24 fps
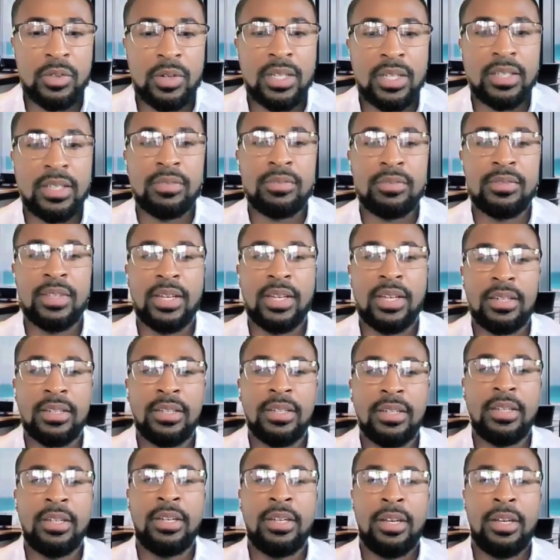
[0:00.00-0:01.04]
So I love that.
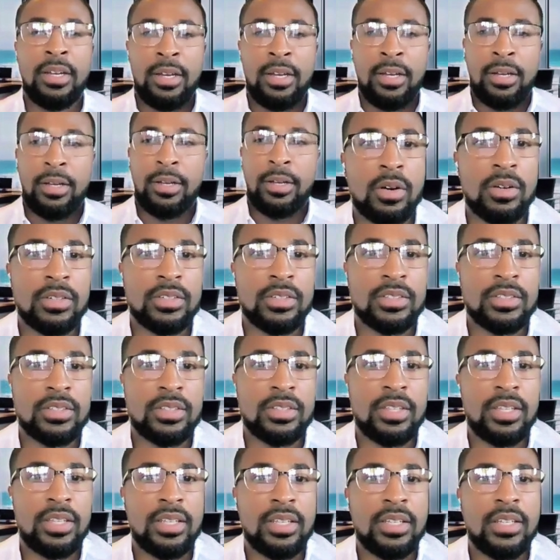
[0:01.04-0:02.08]
As far
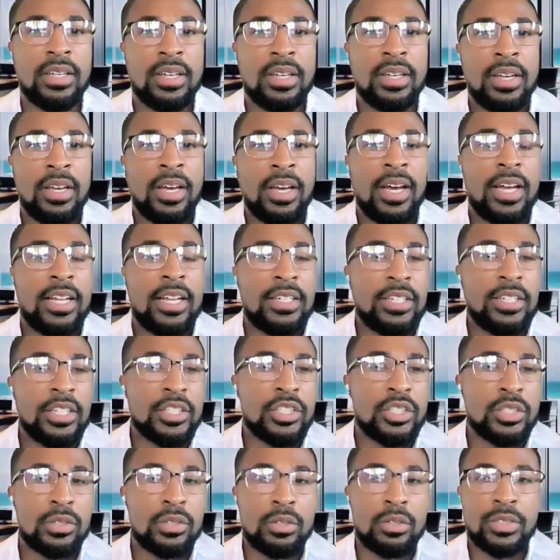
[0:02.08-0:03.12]
as the
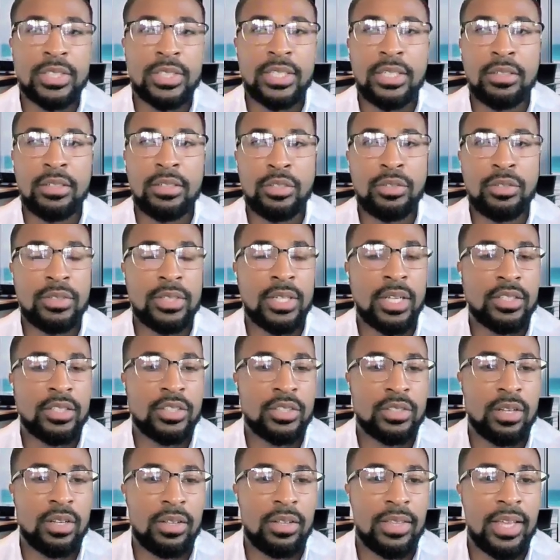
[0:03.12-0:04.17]
additional skills, you
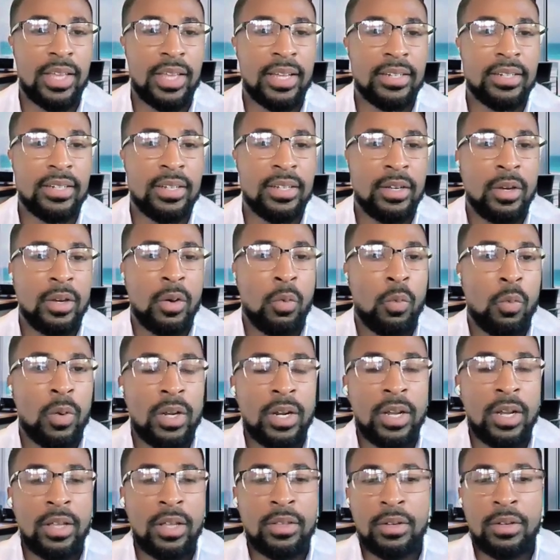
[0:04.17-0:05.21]
touched on that.
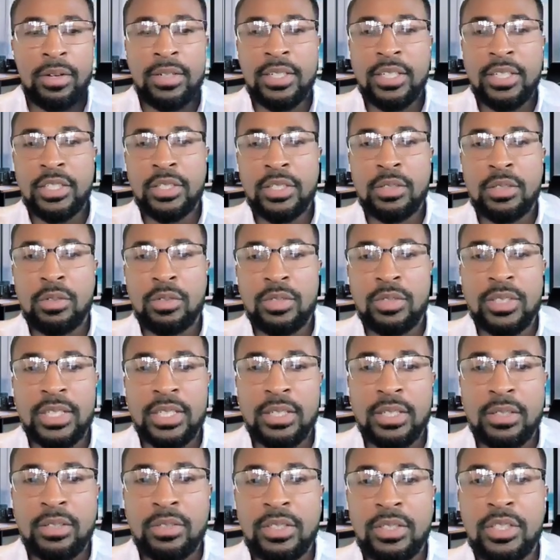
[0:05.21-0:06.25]
What other additional
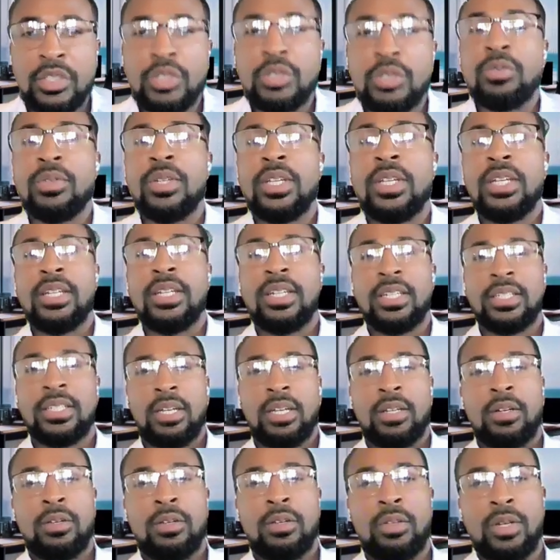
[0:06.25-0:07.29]
skills did you need?
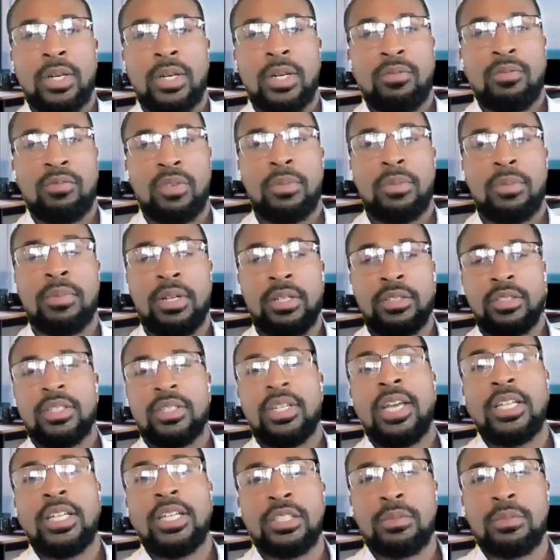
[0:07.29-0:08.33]
Because I know you come from an
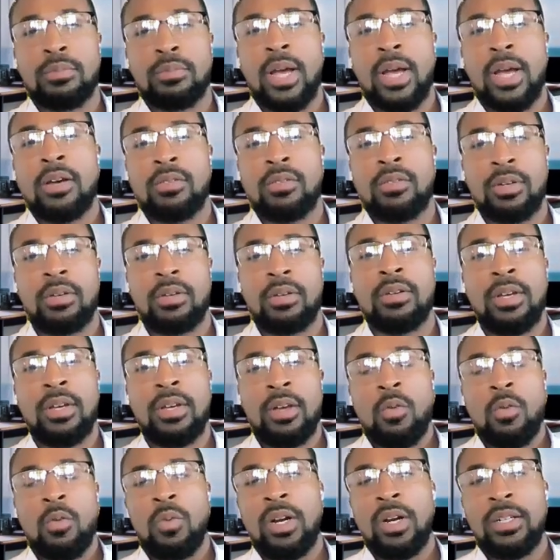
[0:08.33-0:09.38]
education background.
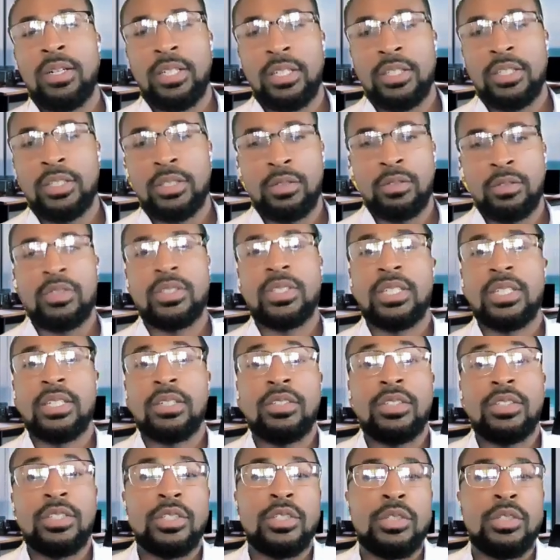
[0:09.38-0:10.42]
What additional
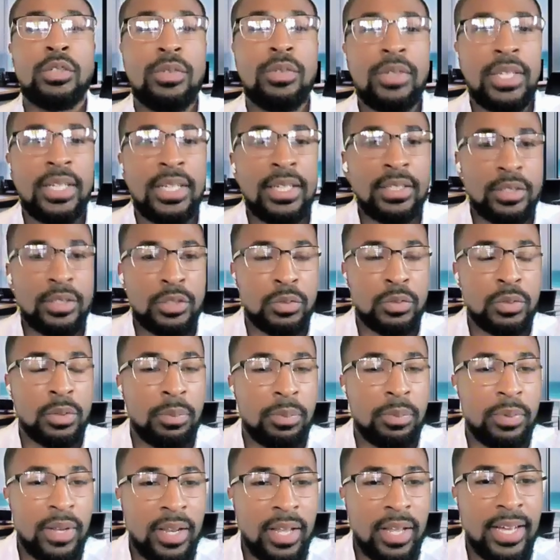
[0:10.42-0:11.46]
skills did you need to
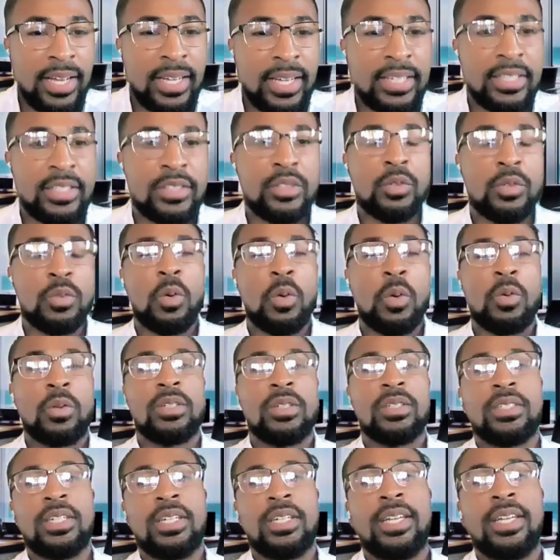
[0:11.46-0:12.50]
apply in
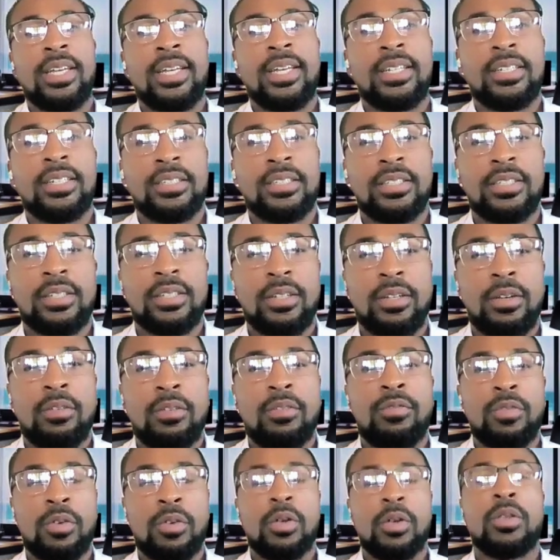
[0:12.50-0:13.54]
order to get
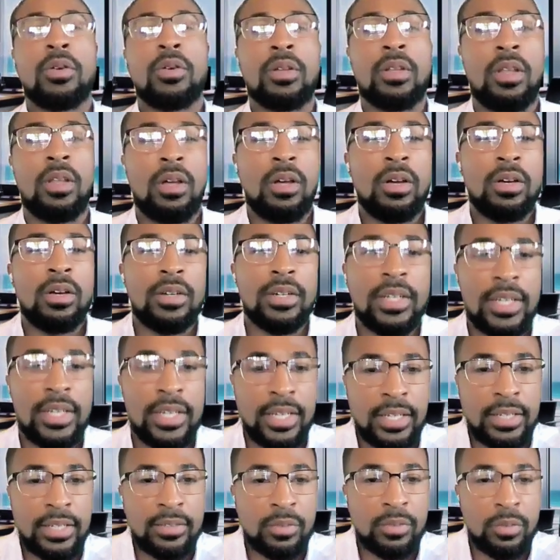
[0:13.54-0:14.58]
further along
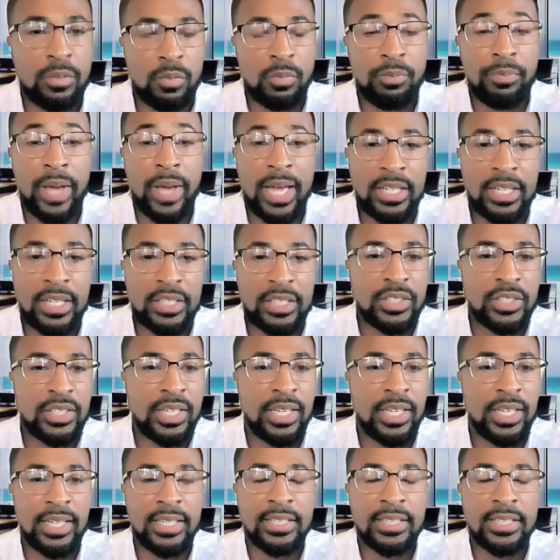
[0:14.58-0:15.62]
in
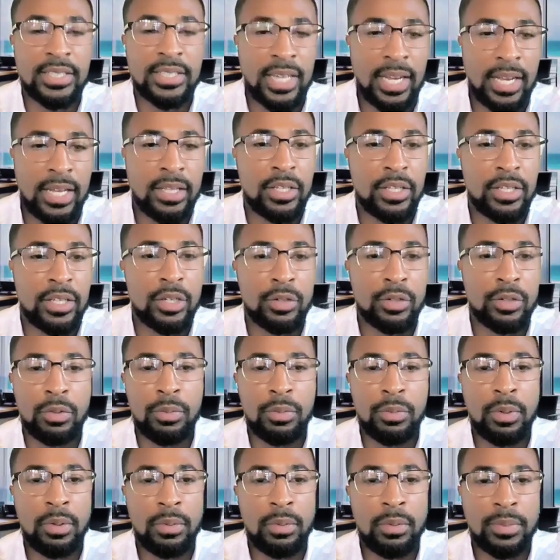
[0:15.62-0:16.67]
managing and scaling your
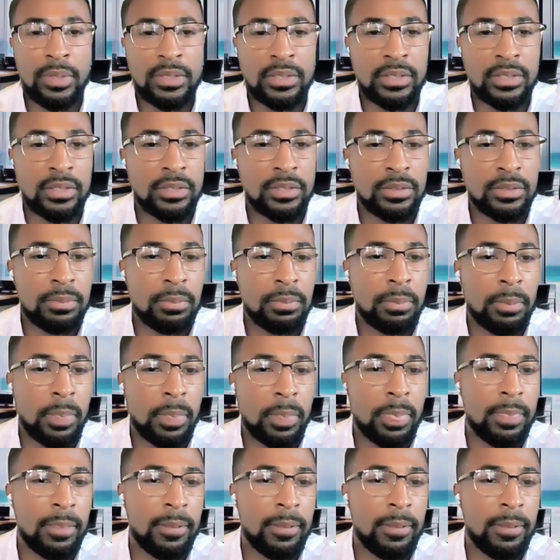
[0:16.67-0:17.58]
group home business?